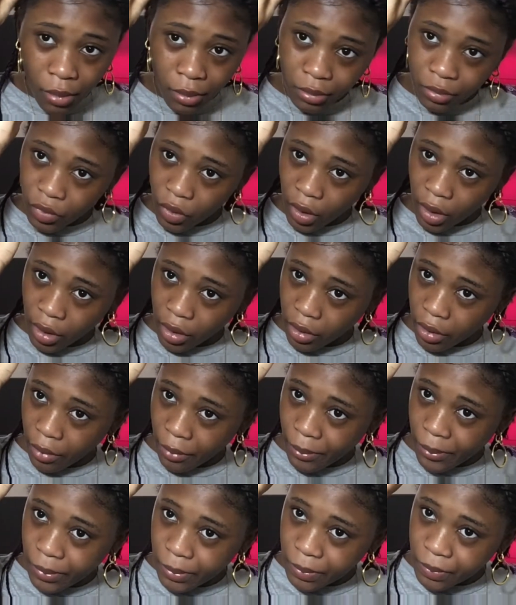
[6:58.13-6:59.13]
thank you.
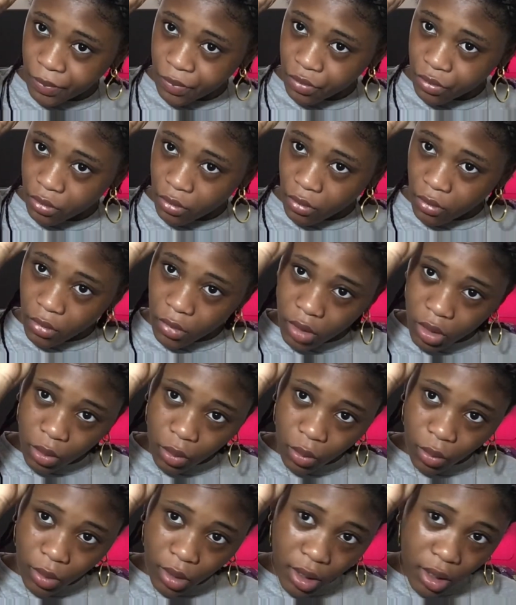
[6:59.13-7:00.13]
We
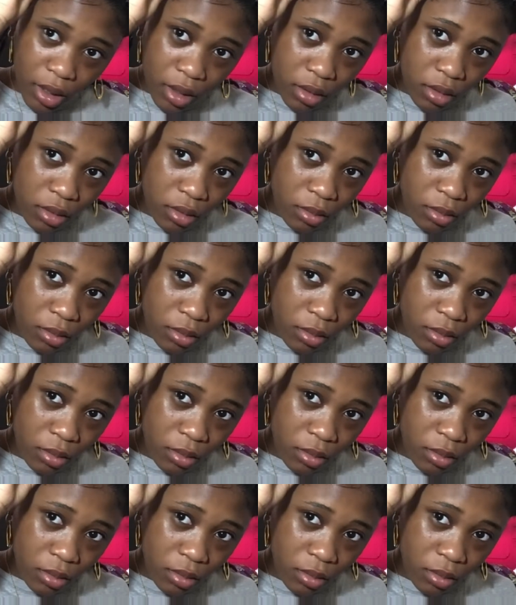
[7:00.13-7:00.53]
in